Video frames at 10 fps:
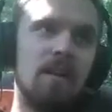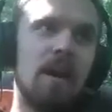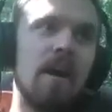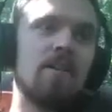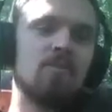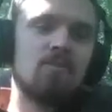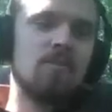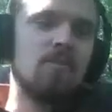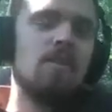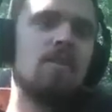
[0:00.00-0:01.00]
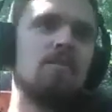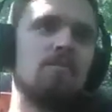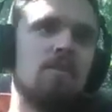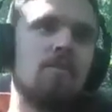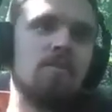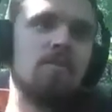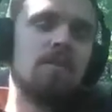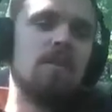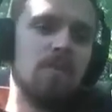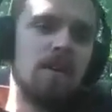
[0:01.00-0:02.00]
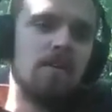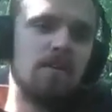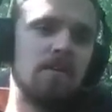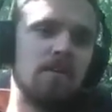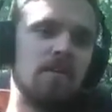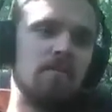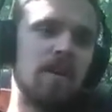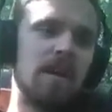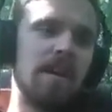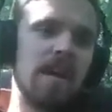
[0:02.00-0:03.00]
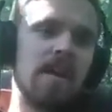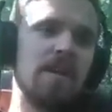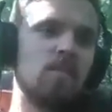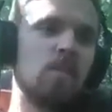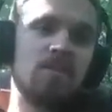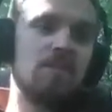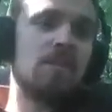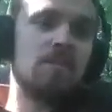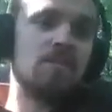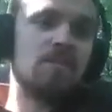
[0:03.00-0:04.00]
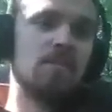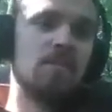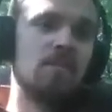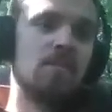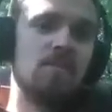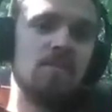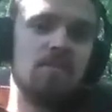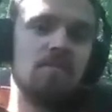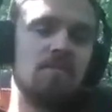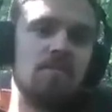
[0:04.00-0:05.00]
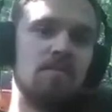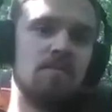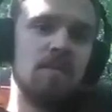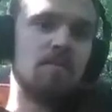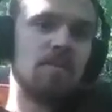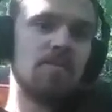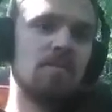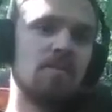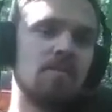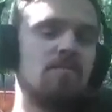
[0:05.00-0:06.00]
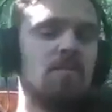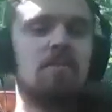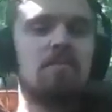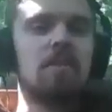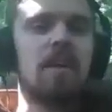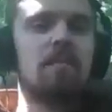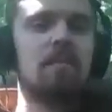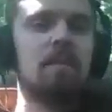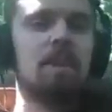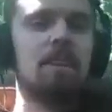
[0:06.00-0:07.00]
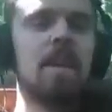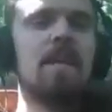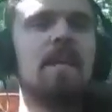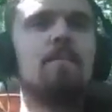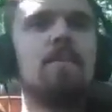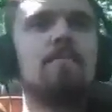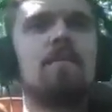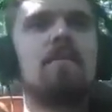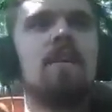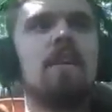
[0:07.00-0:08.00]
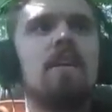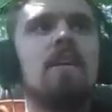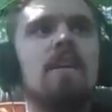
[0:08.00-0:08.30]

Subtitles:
not true. You don't create wealth by adding more zeros to numbers. You don't do that. And yet people think